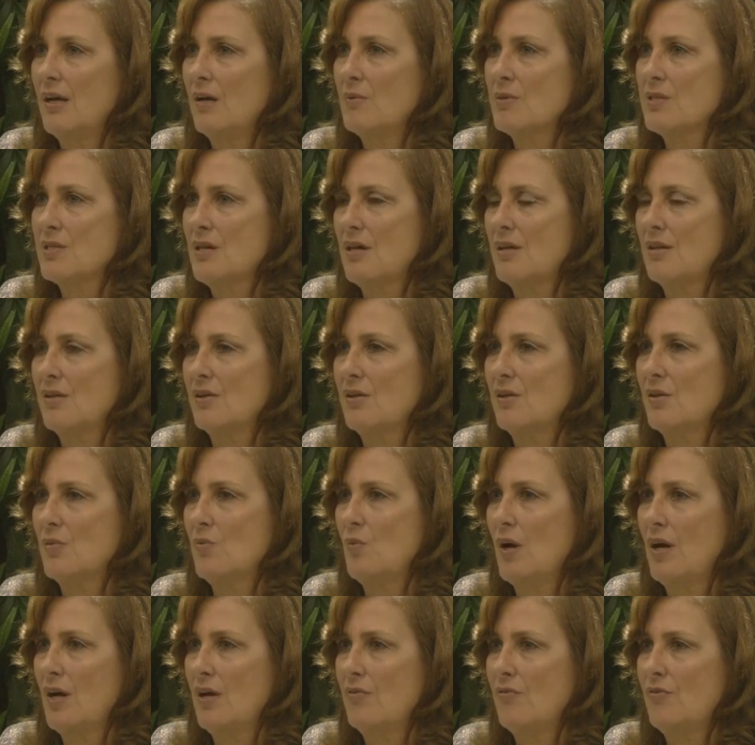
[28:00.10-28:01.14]
was on The Good
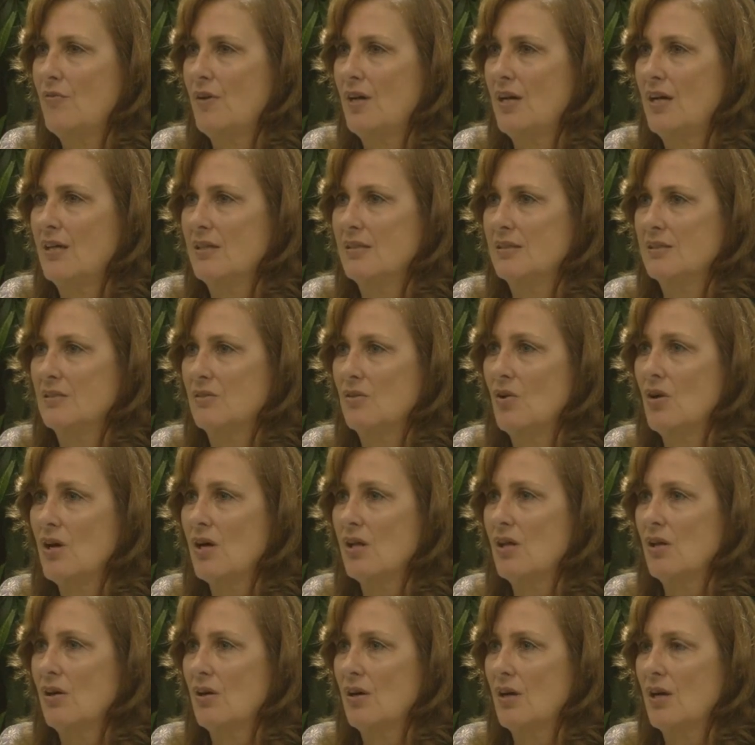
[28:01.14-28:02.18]
Wife as a law
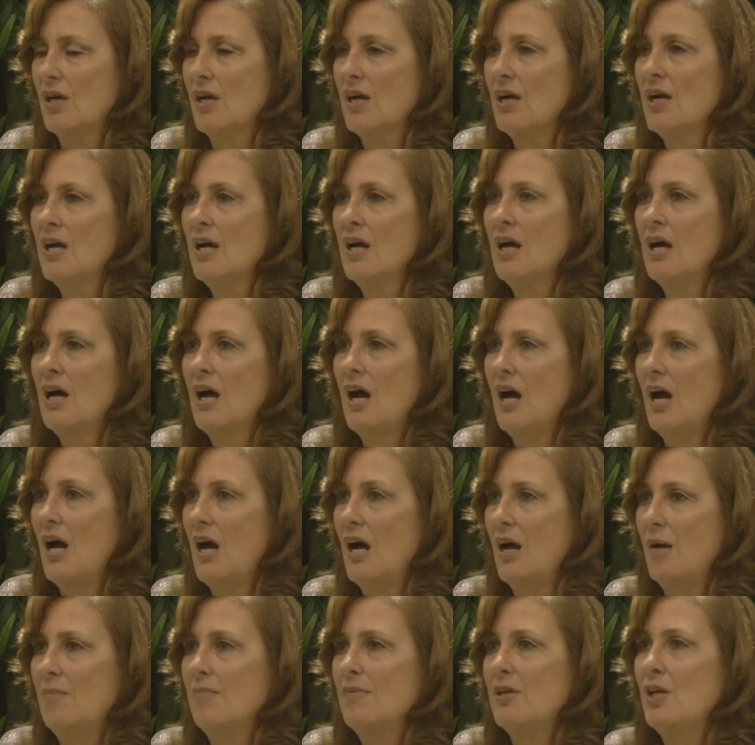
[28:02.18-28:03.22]
clerk,
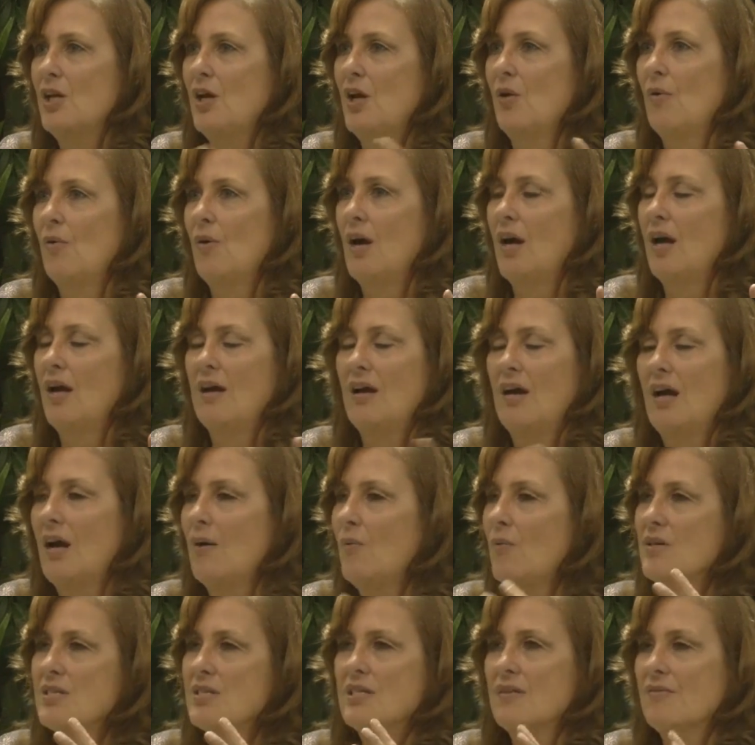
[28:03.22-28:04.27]
you know, I
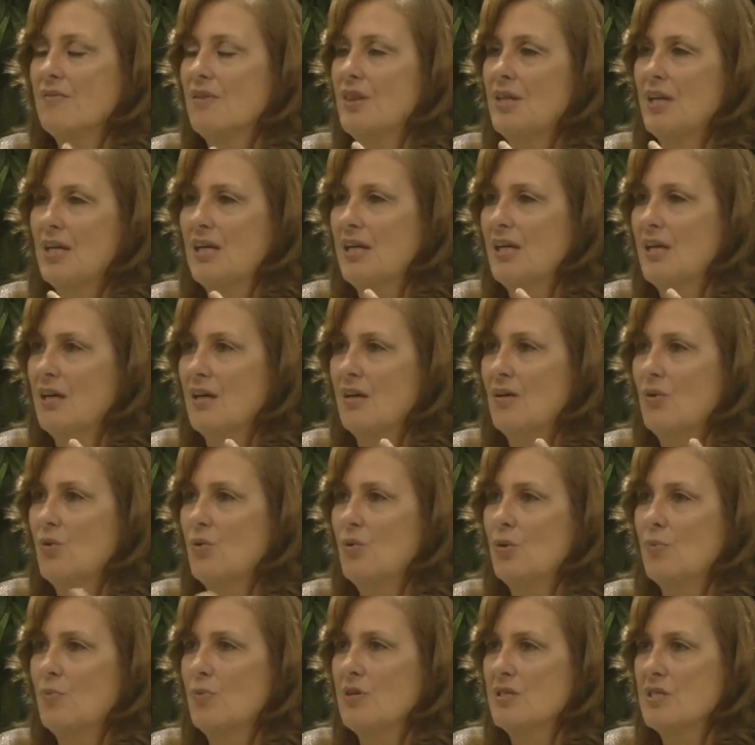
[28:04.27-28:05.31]
wasn't even thinking who
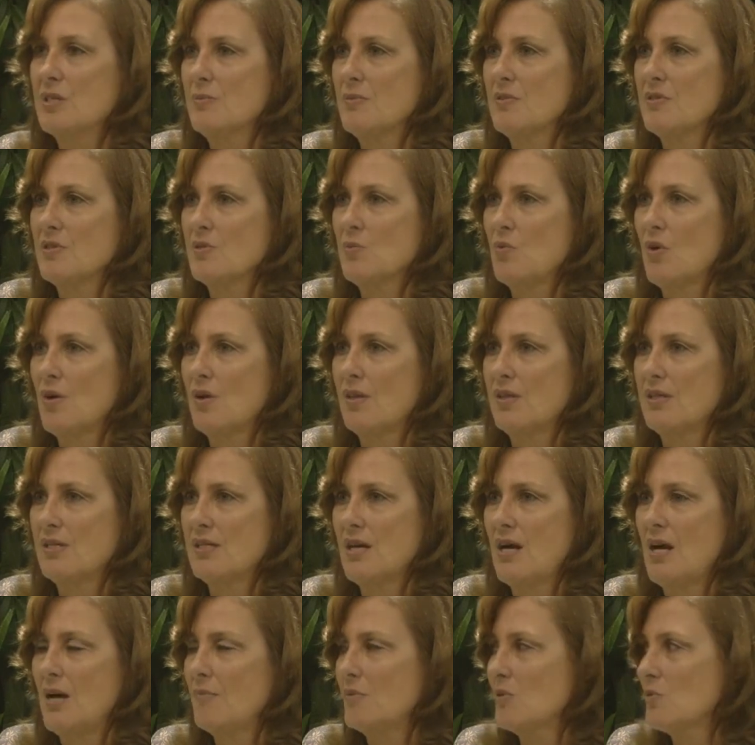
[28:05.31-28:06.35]
the principals were at the
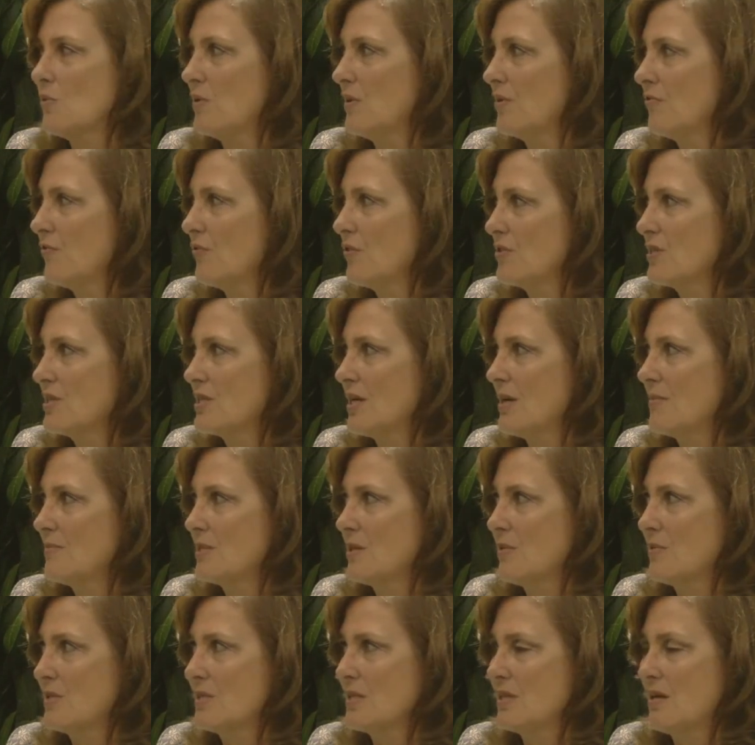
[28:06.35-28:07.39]
time. It was one of the first times I was